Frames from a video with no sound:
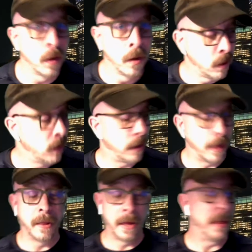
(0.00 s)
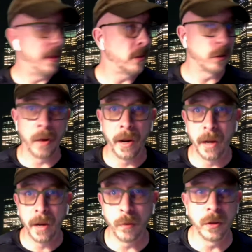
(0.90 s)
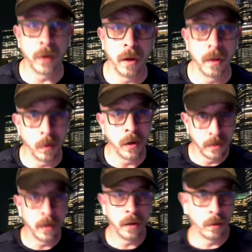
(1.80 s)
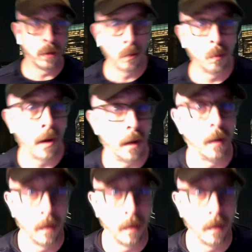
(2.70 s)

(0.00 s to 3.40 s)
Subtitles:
That's a great country song that will continue to do well.